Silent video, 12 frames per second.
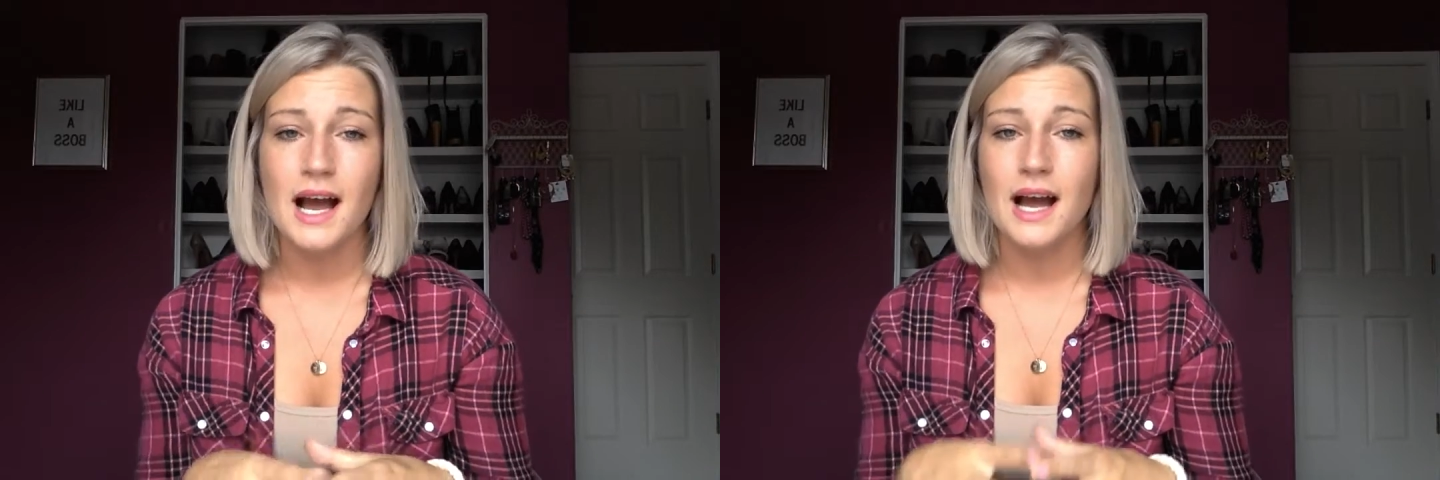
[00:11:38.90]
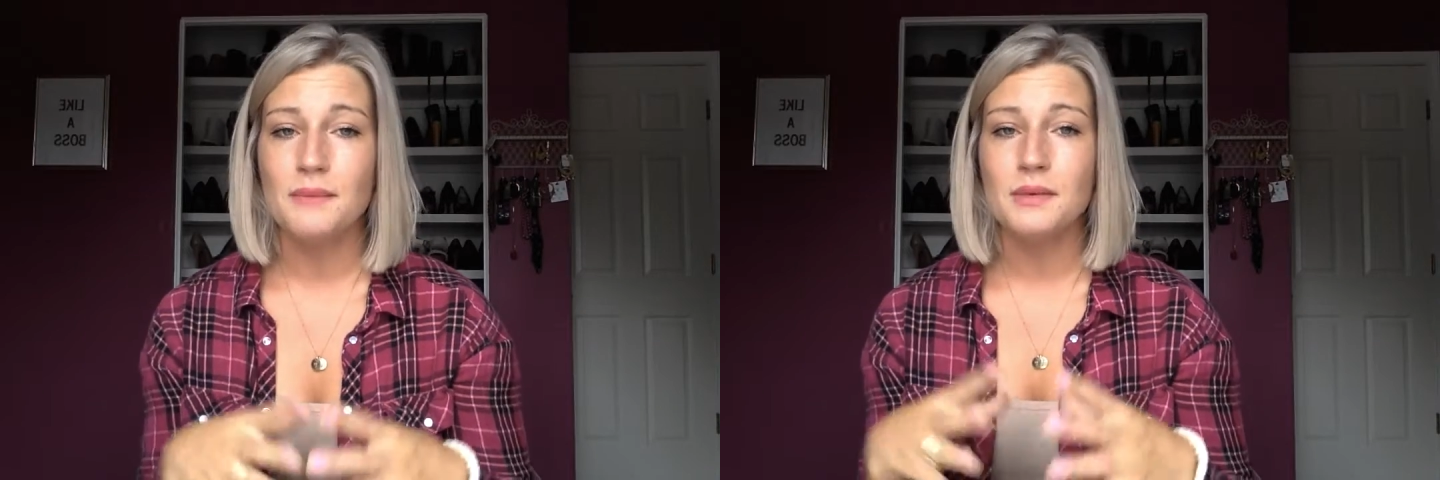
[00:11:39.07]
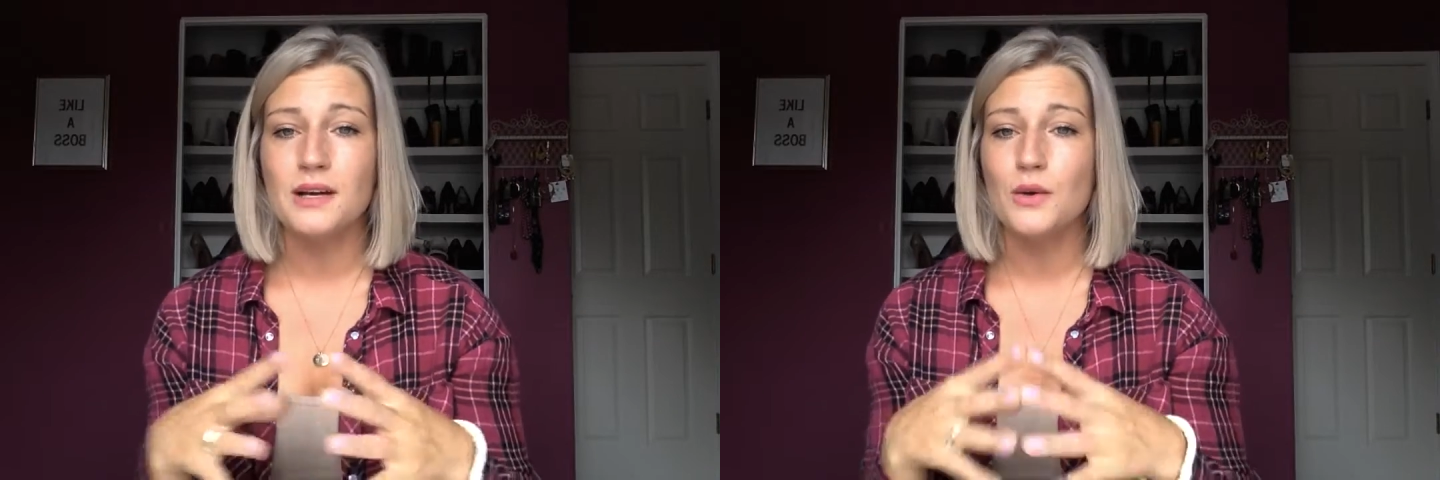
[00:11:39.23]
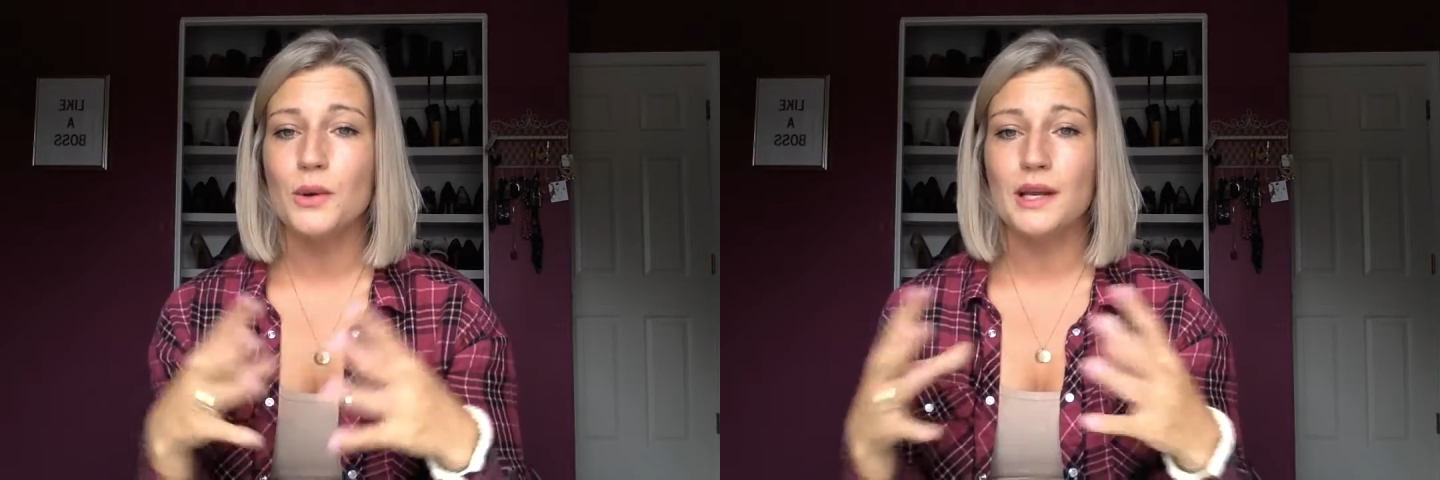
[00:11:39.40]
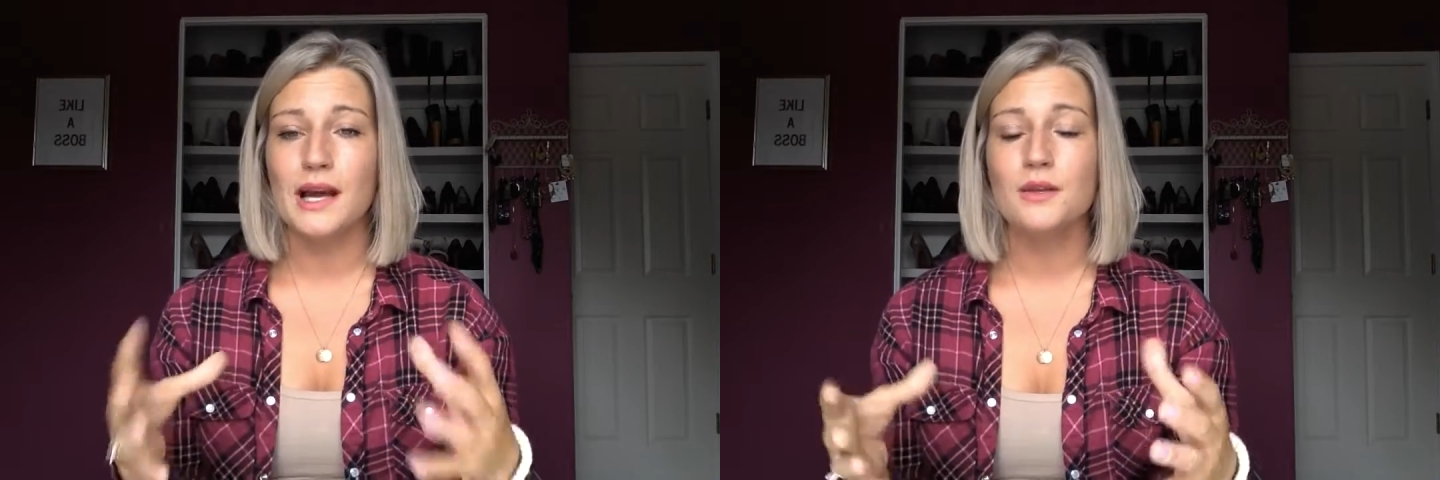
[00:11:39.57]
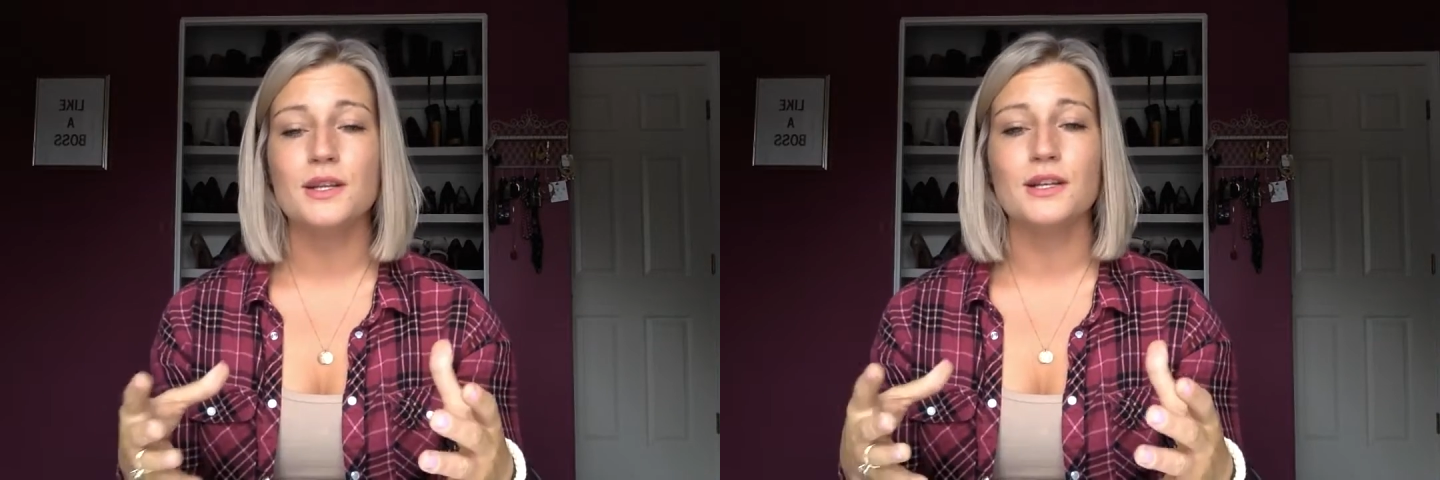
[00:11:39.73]
I'm not going
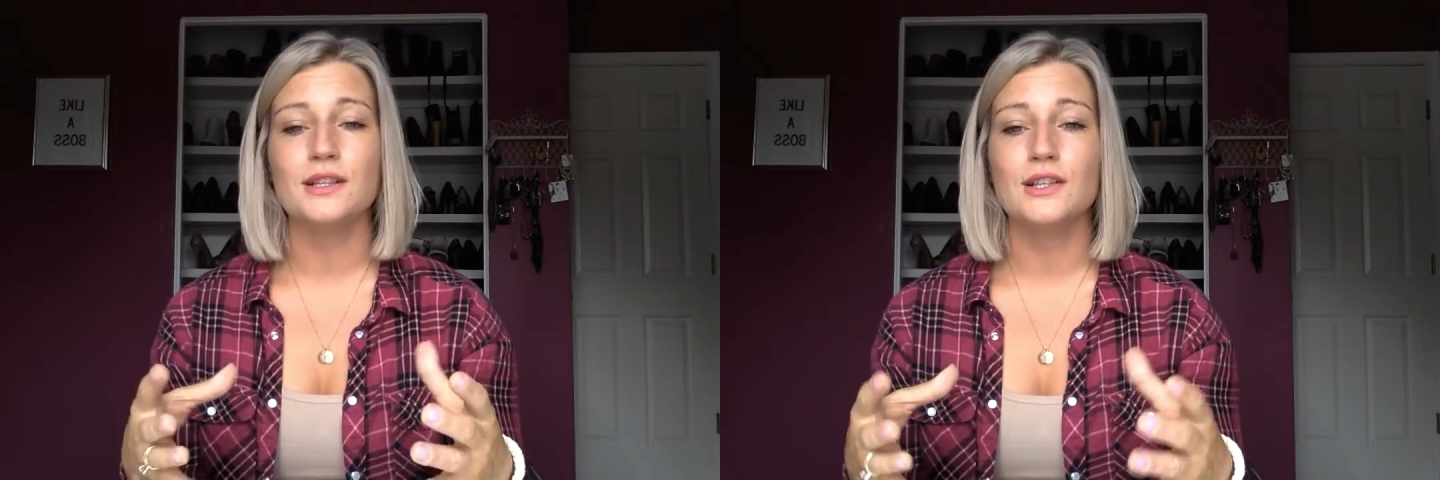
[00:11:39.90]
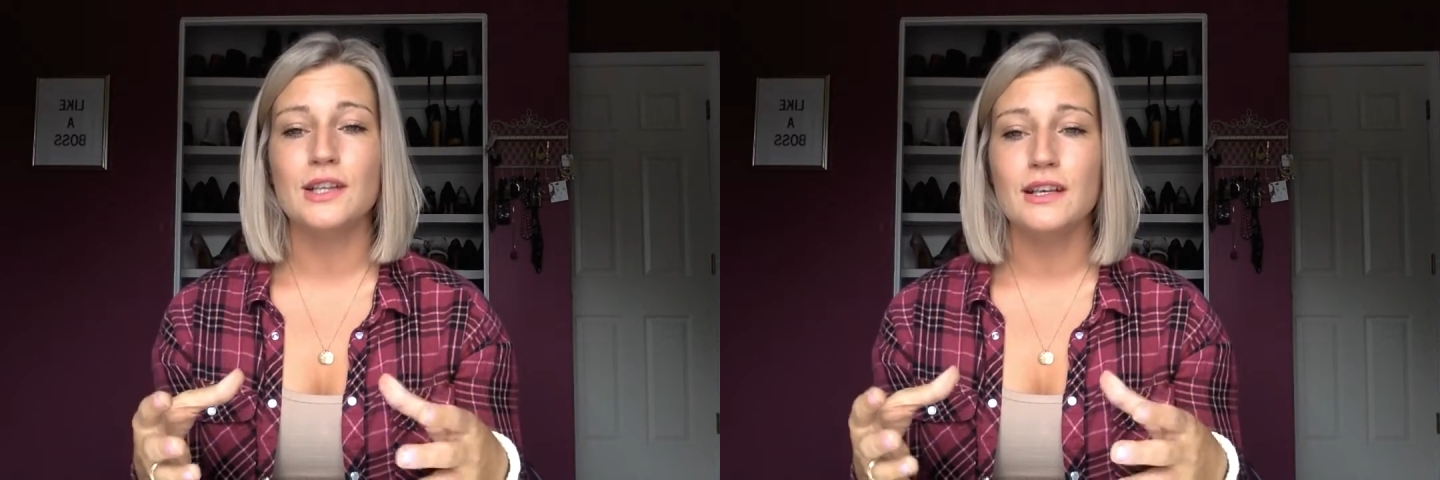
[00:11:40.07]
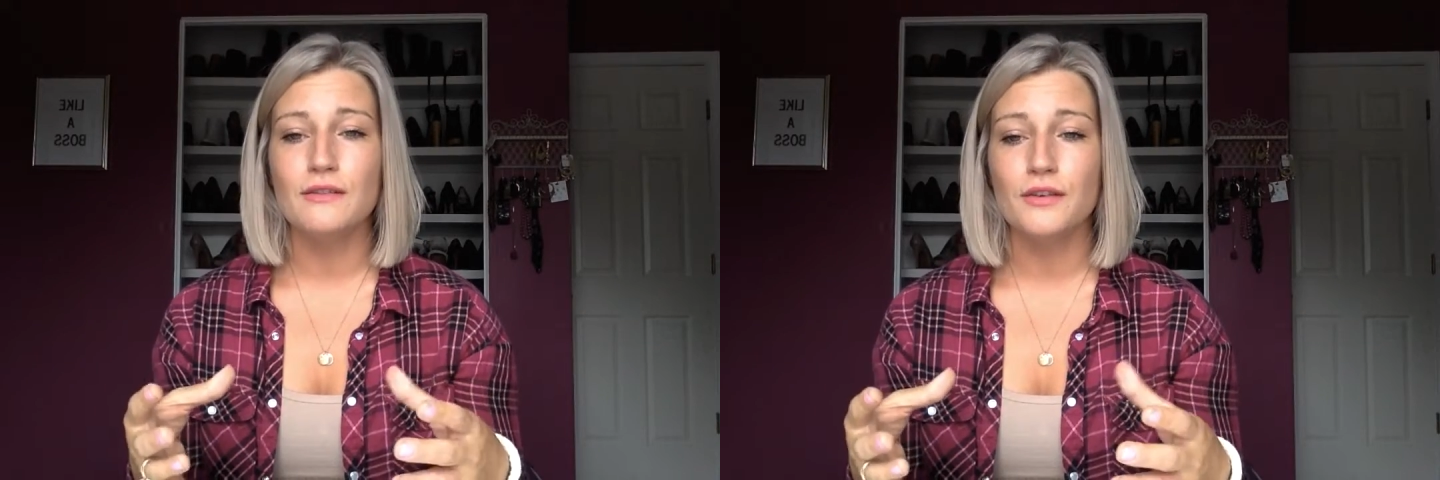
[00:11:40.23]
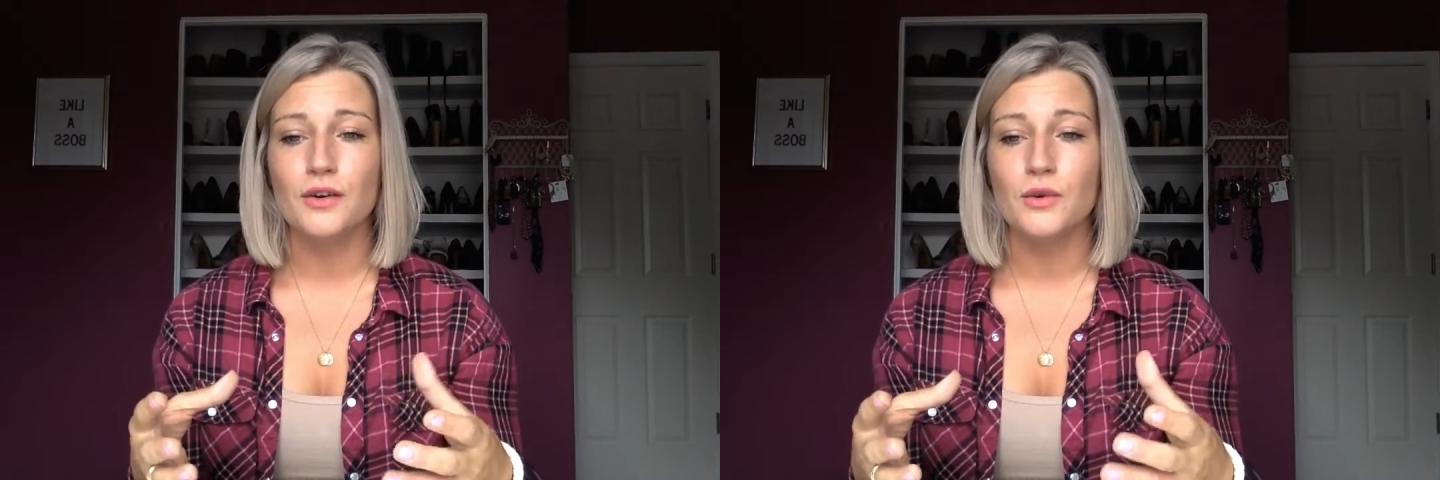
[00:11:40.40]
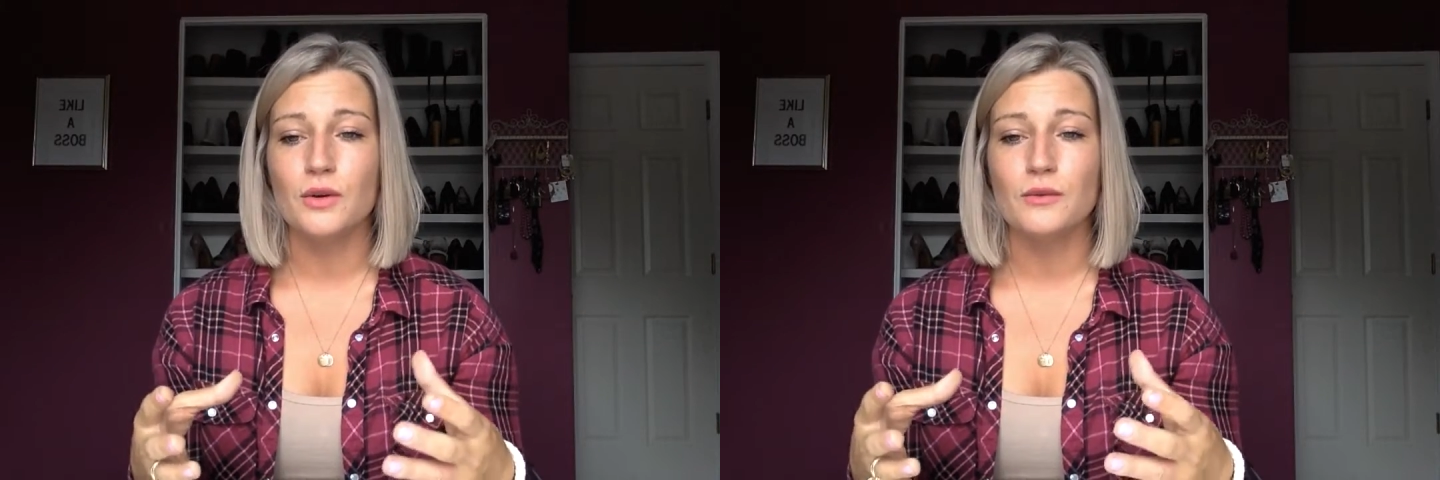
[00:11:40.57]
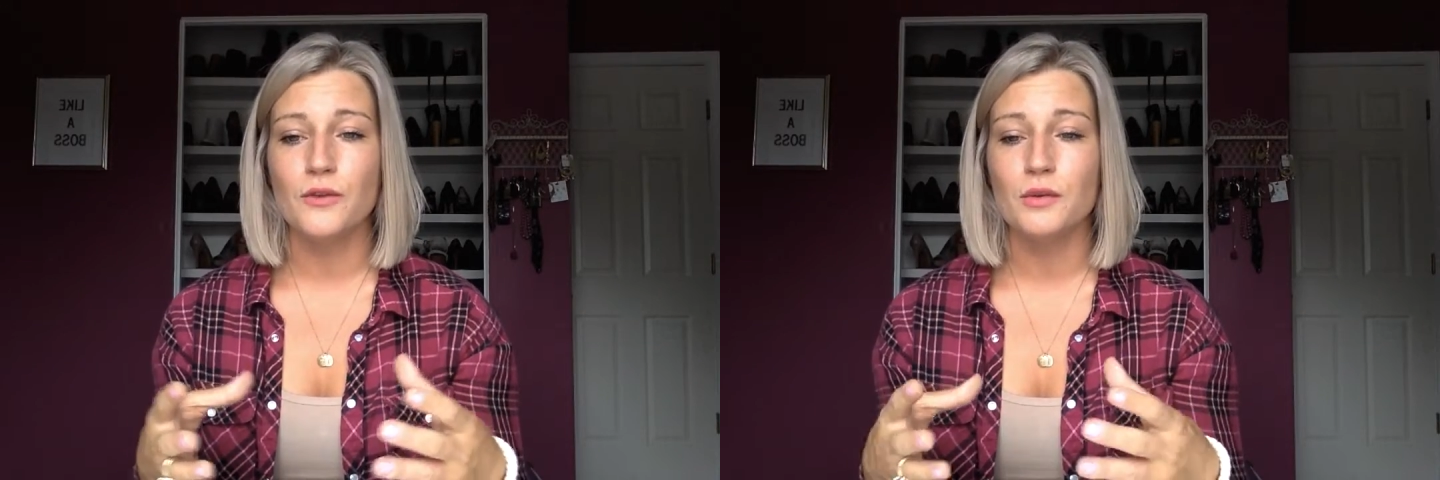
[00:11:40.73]
out there looking
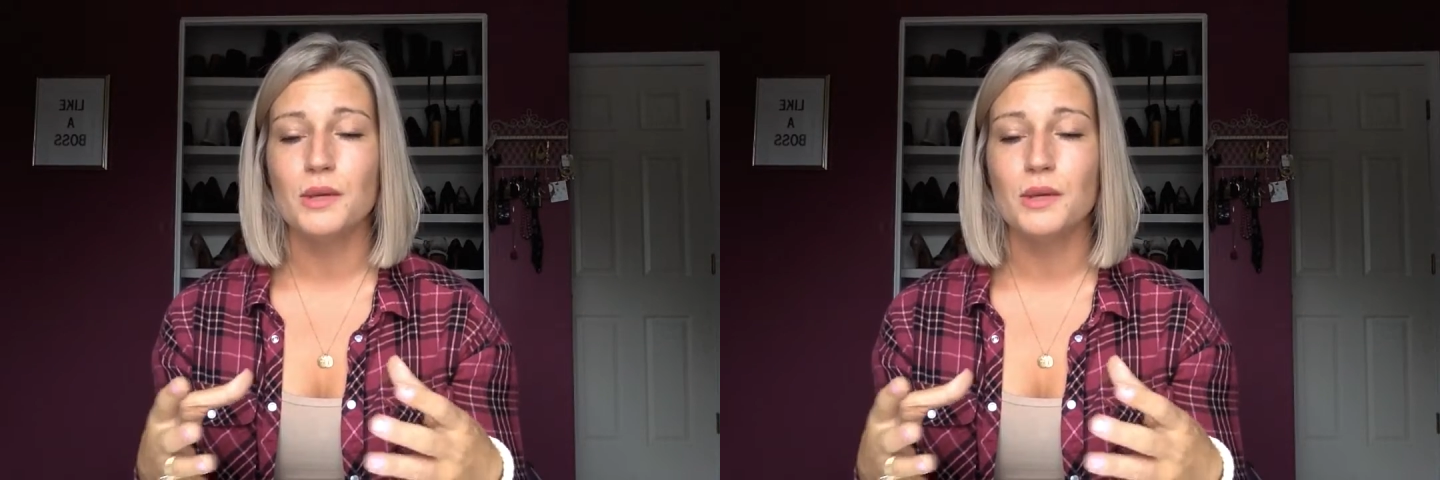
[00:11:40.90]
for